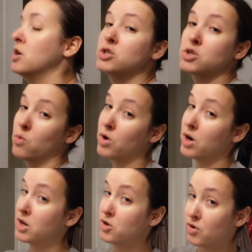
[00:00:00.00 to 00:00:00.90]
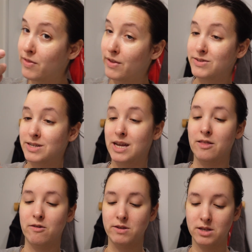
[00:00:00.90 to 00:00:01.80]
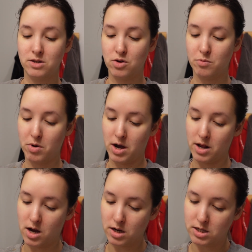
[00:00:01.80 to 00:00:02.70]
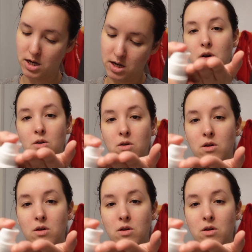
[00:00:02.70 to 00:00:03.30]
So we're gonna try this together. This is a new product. Oh,